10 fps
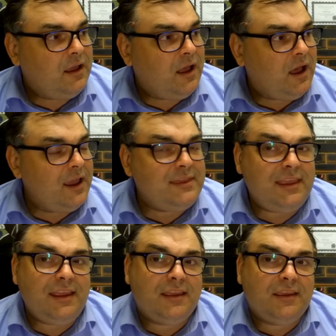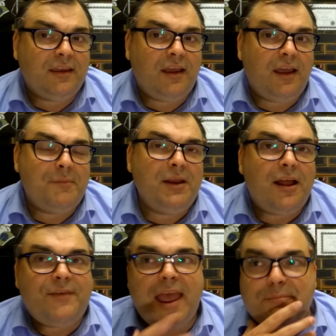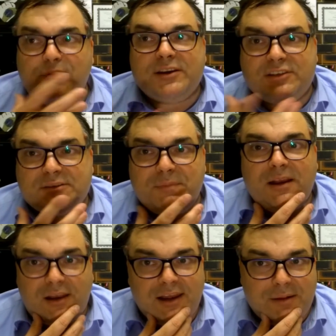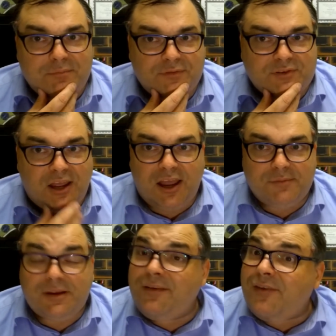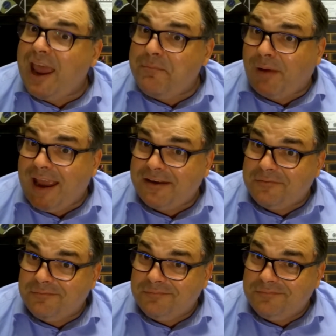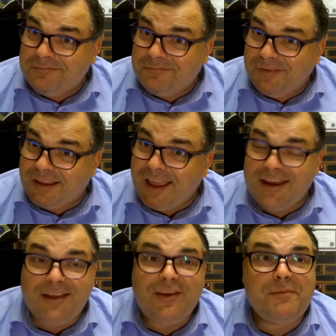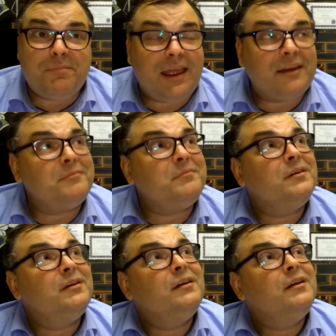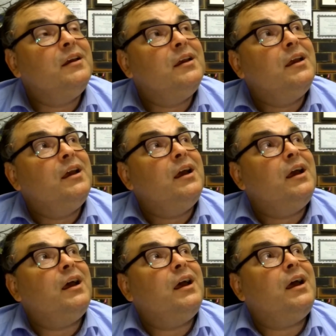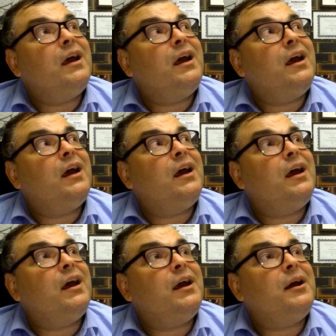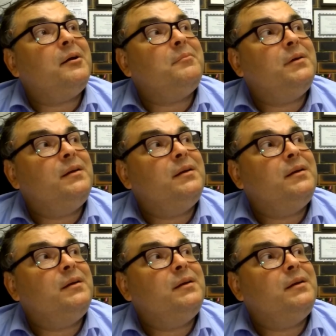I've had precious metal a number of times. I never had platinum. Okay, never had platinum. I'd